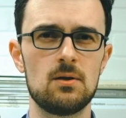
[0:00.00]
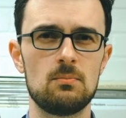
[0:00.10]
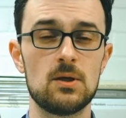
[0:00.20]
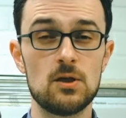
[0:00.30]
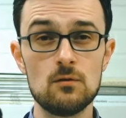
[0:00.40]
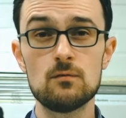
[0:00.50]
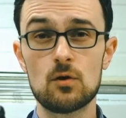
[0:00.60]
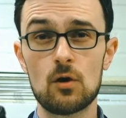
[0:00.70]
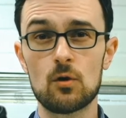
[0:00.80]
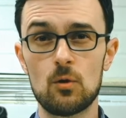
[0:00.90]
But you've
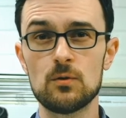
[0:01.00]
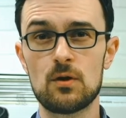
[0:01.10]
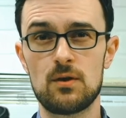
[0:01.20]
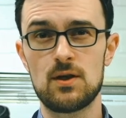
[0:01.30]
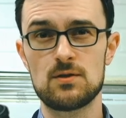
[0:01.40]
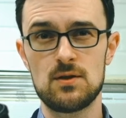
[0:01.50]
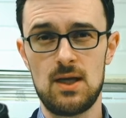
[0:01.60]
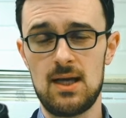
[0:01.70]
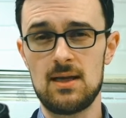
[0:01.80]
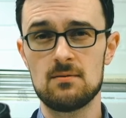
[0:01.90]
got all the things you
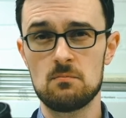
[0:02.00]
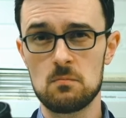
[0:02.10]
need.